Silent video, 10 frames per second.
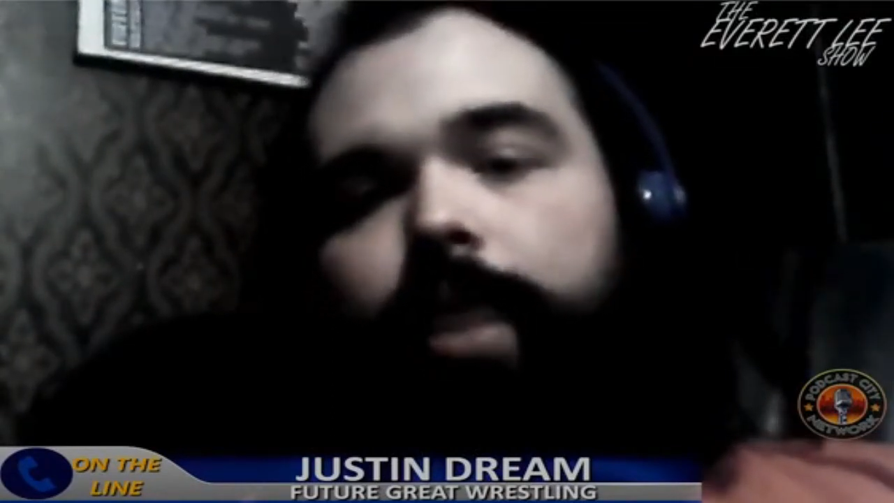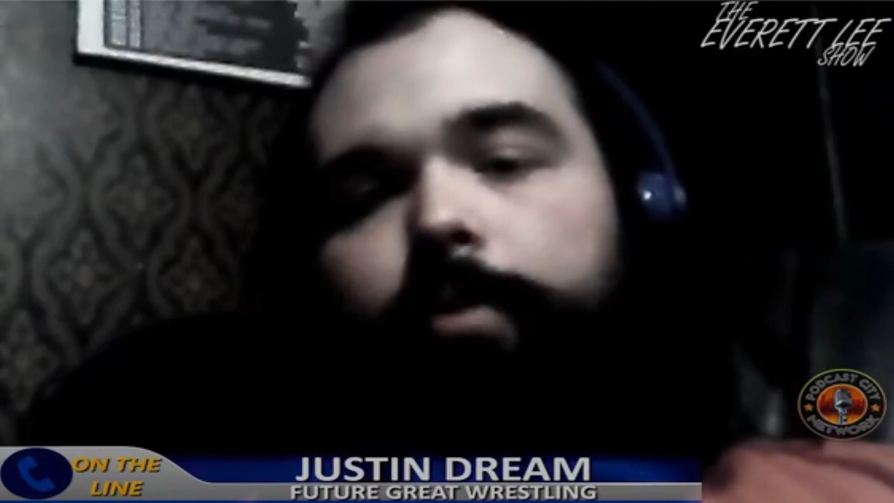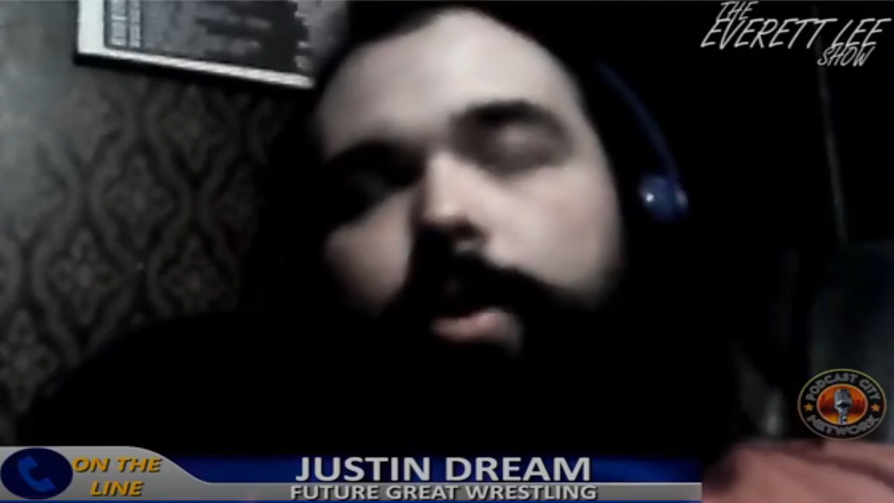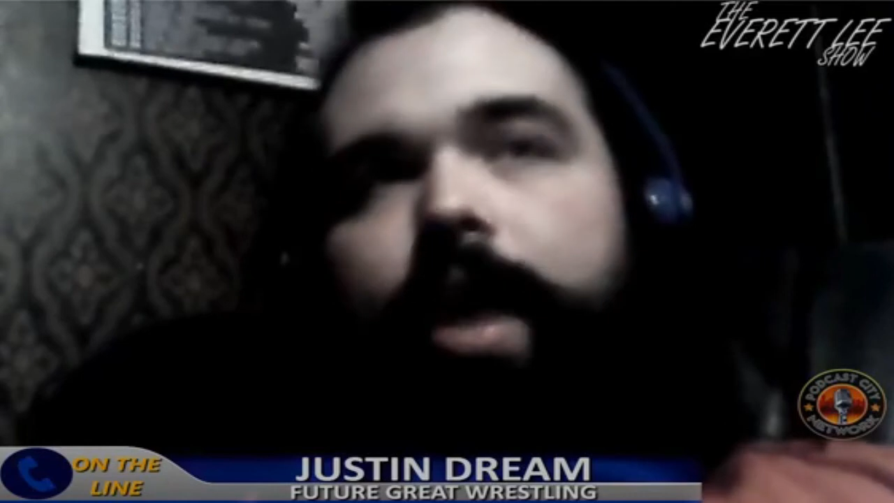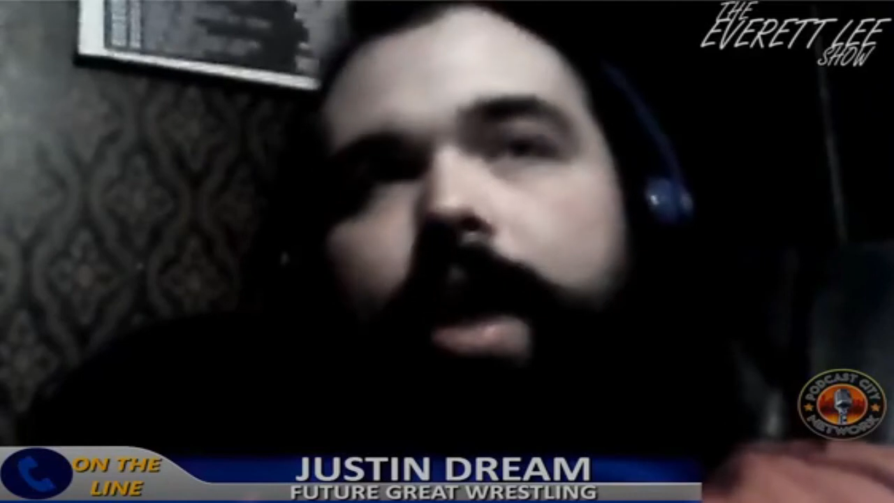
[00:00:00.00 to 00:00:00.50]

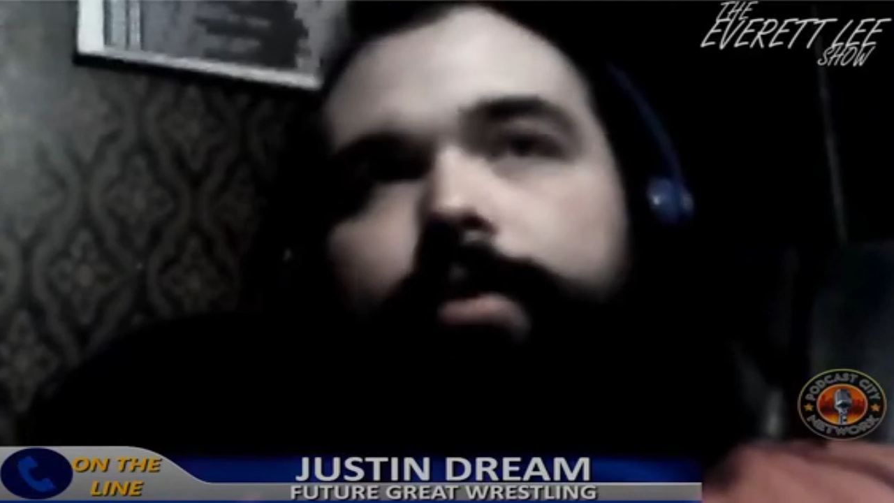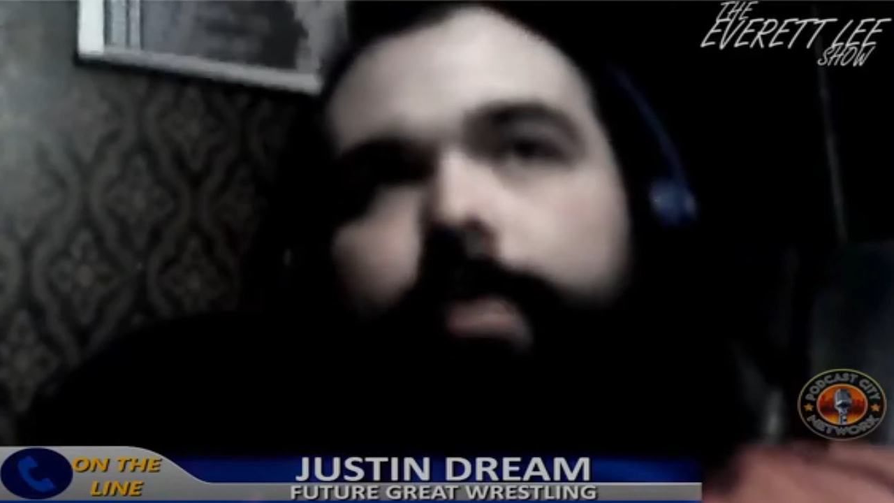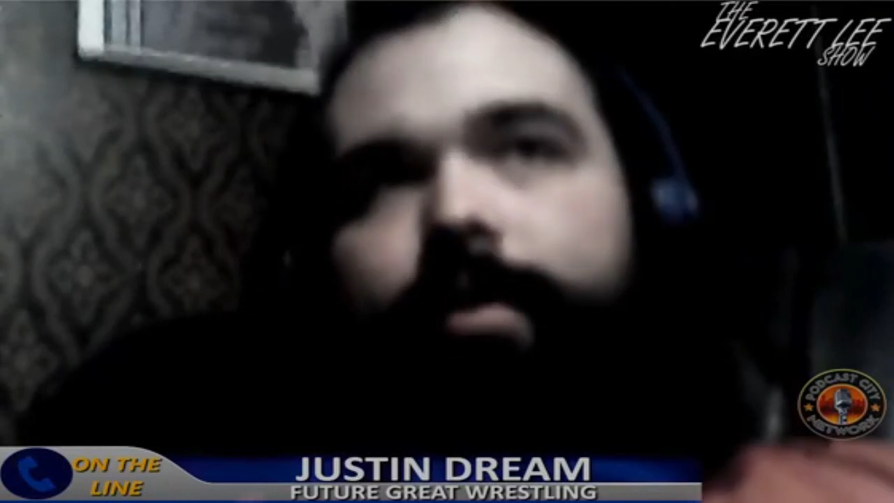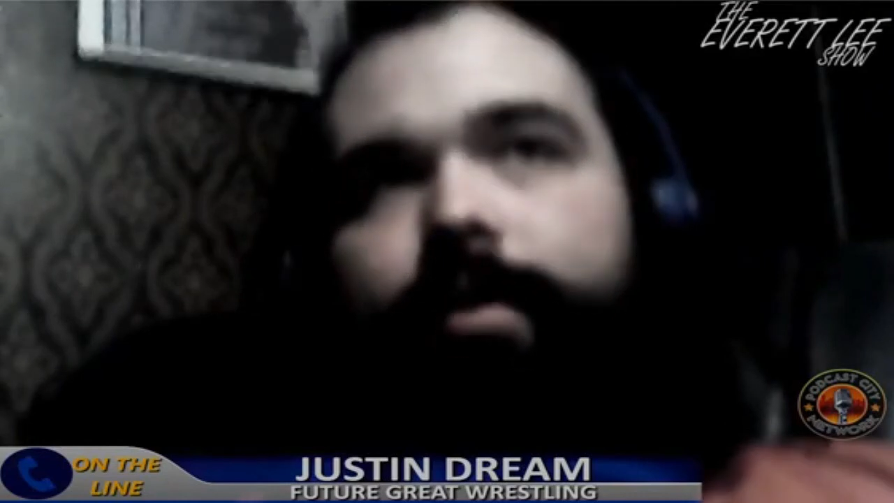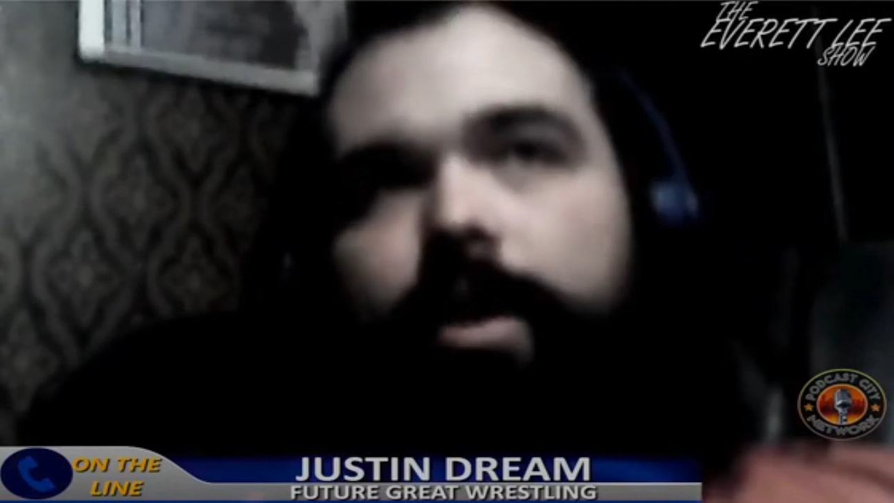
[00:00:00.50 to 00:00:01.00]
but I will
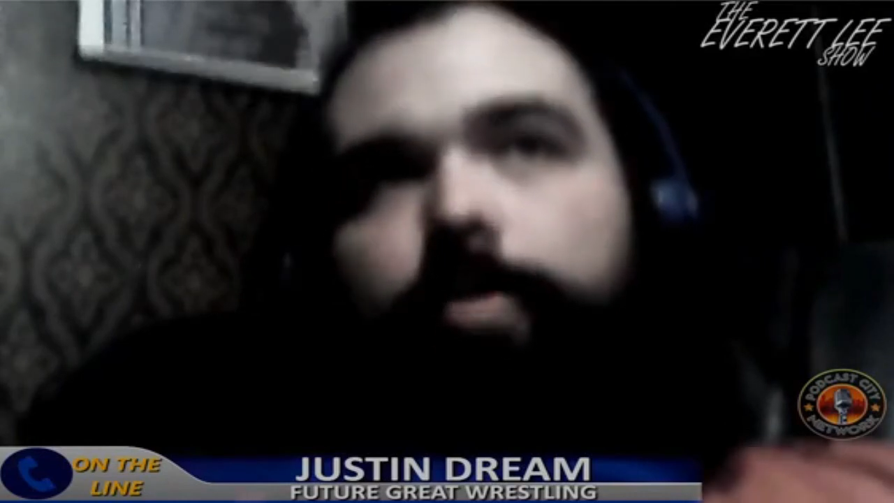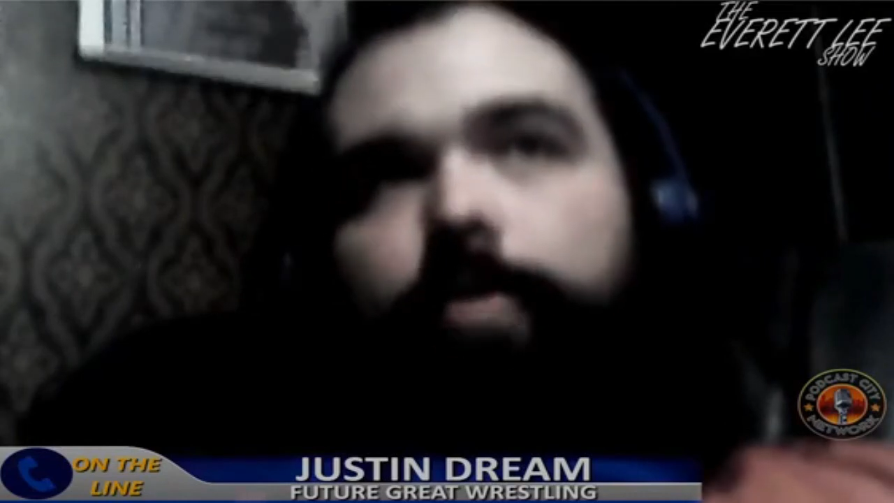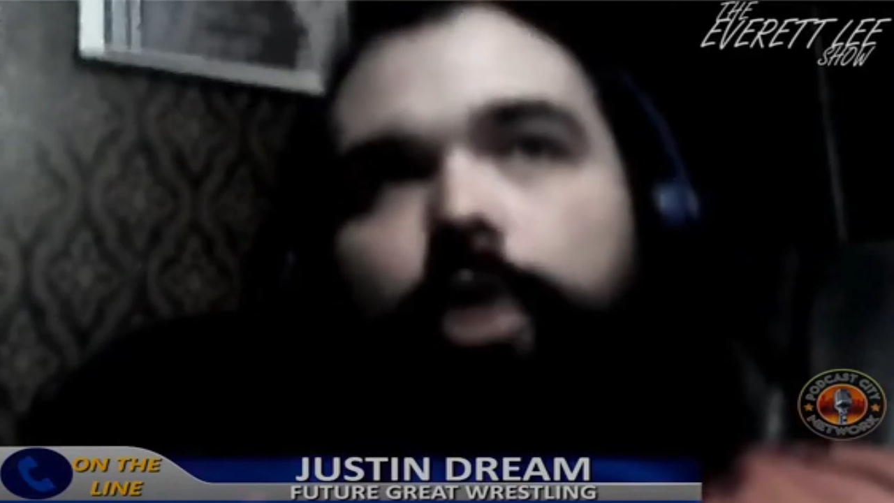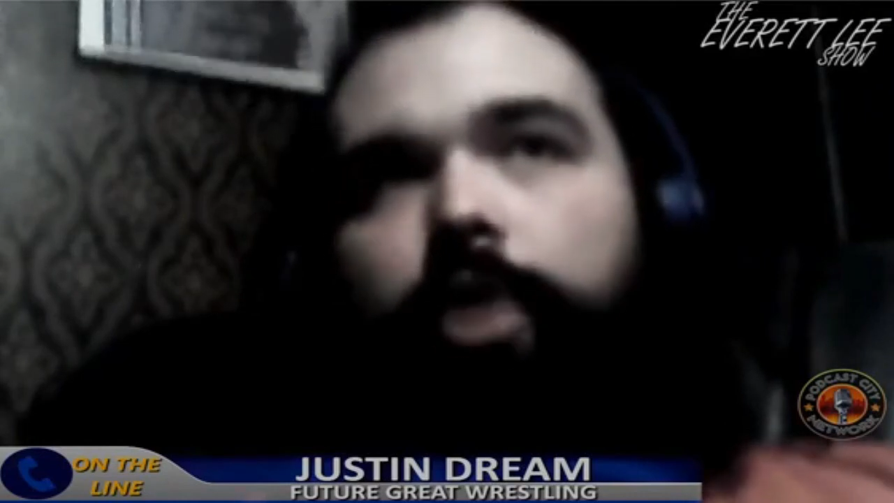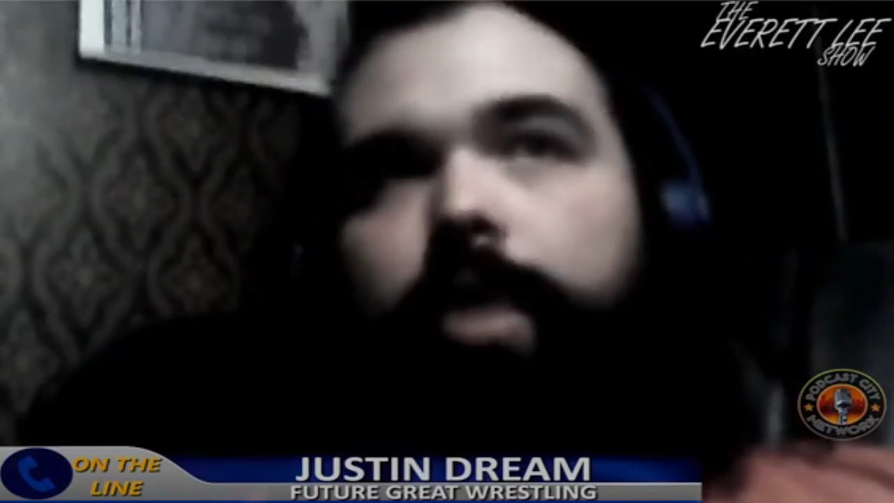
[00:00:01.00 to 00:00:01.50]
have them
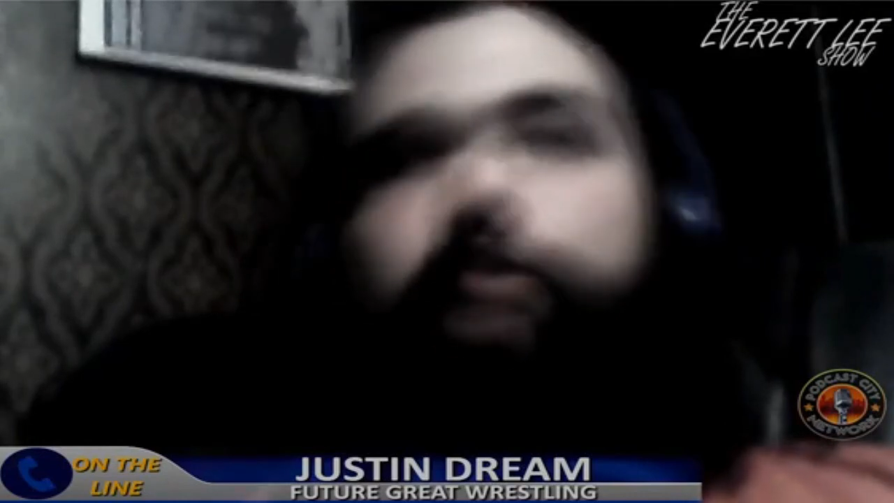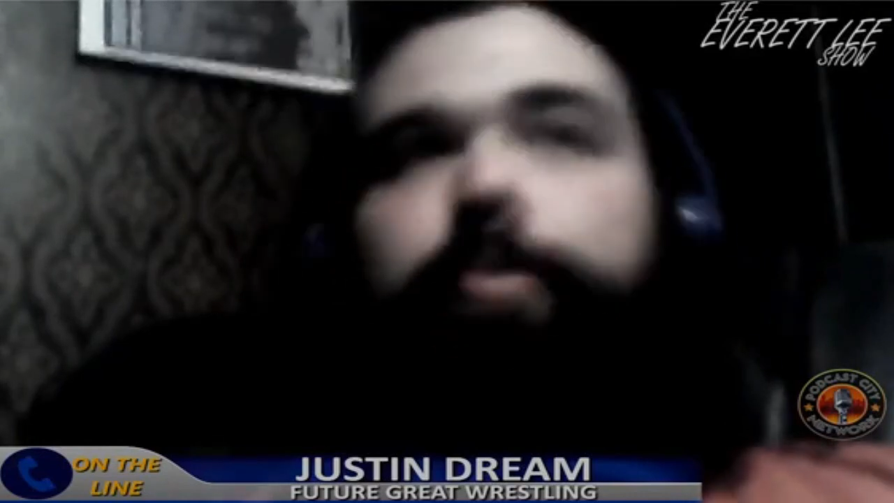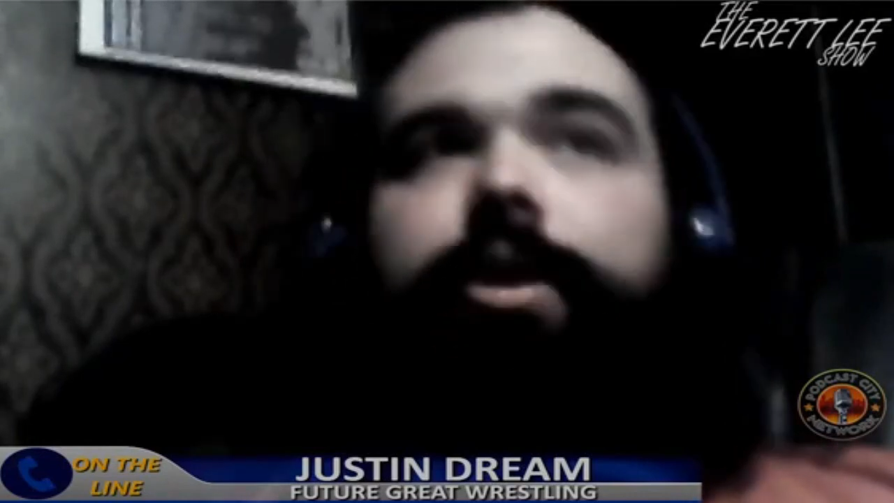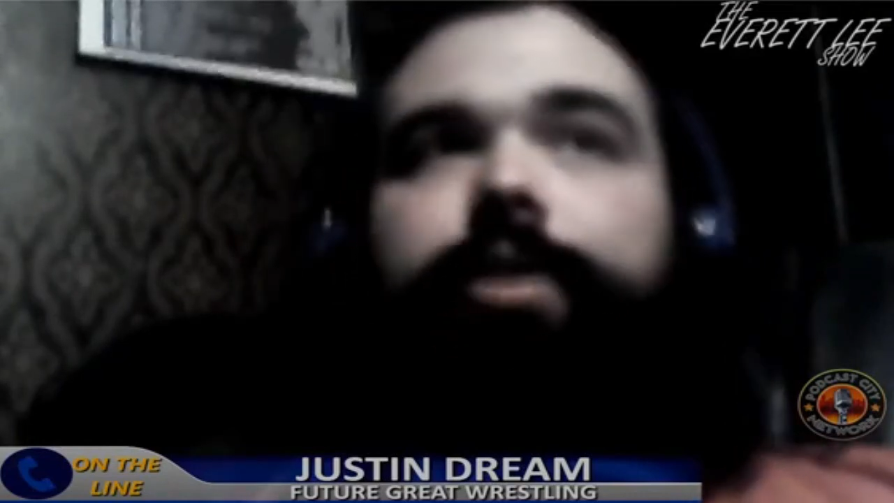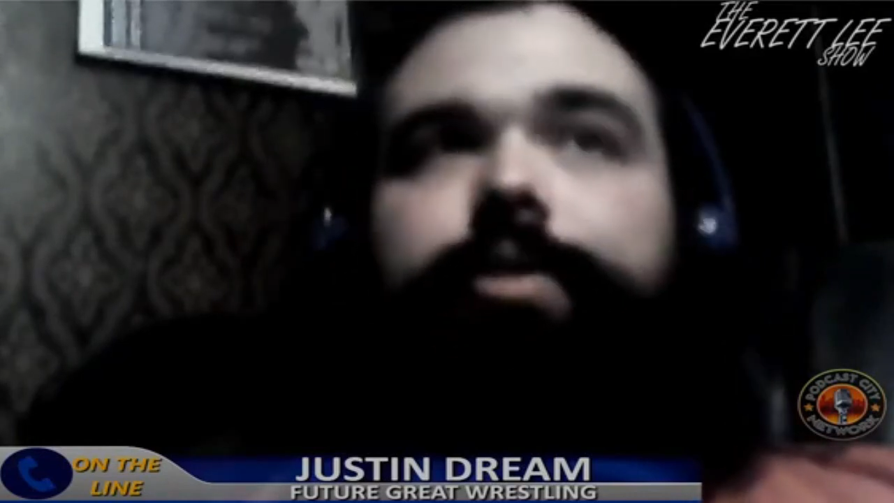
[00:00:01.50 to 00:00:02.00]
available on
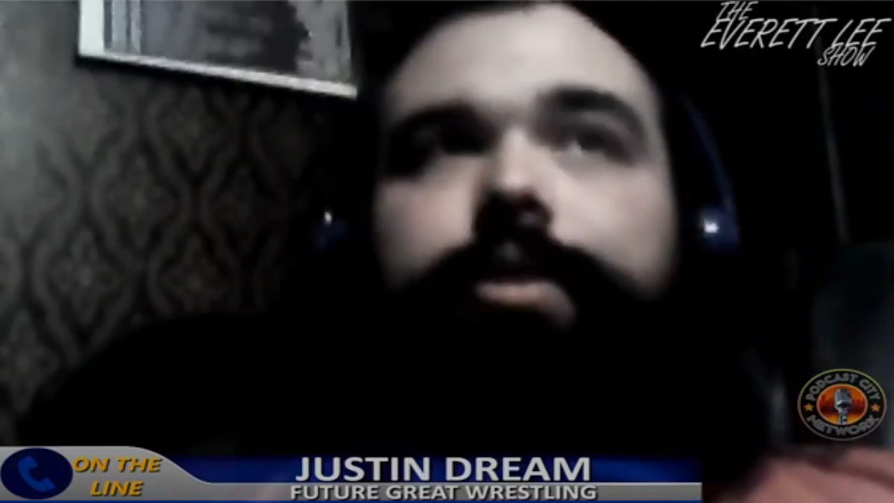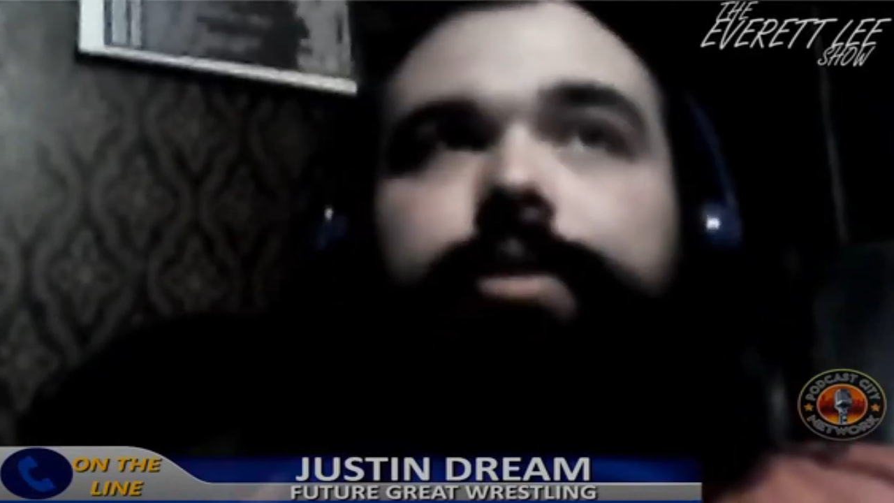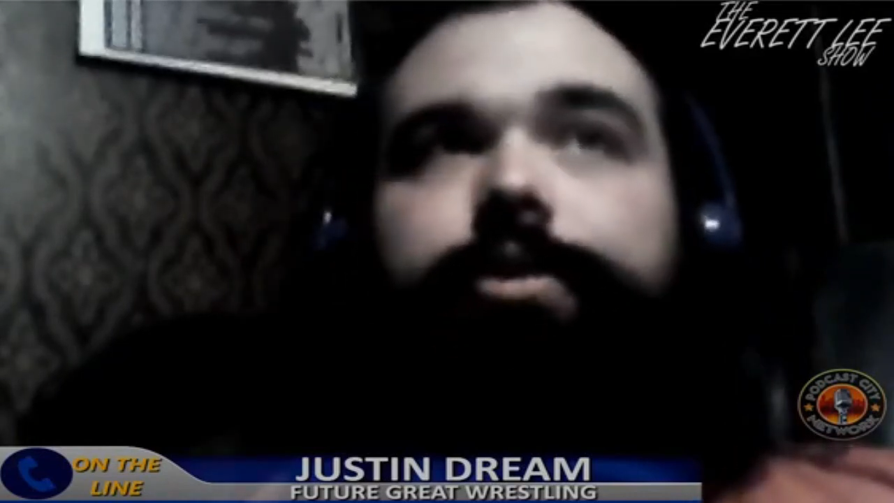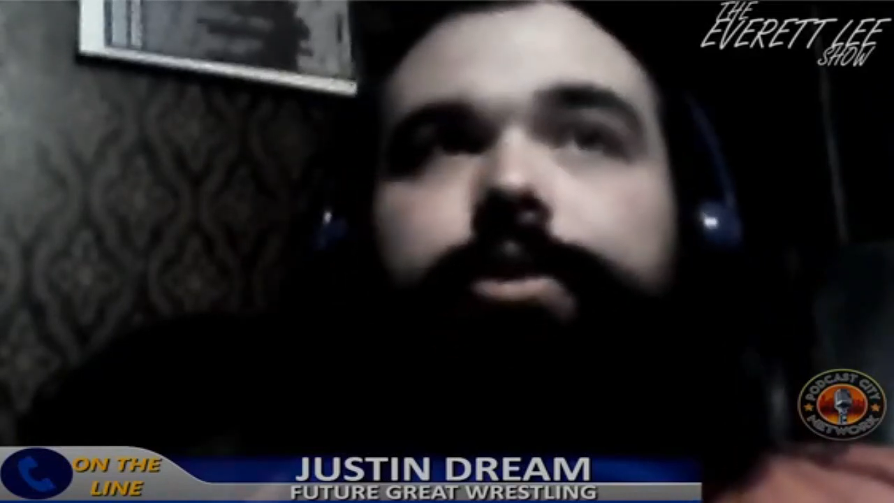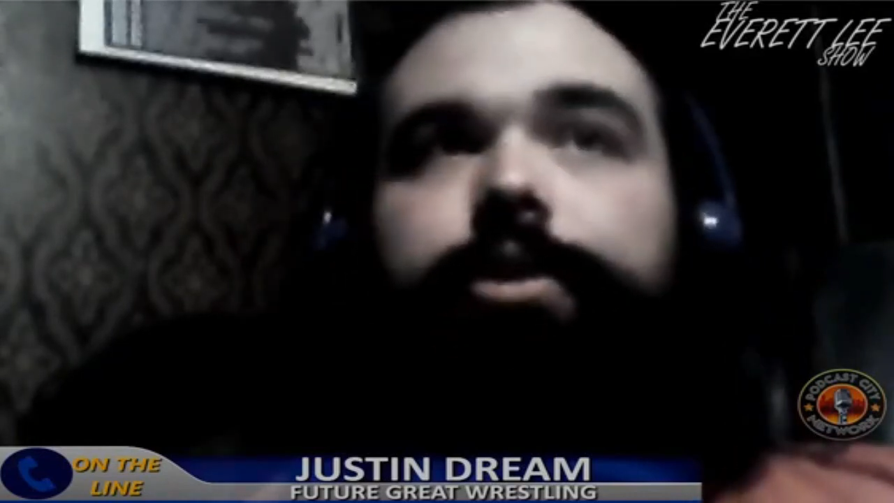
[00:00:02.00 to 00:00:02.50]
my person.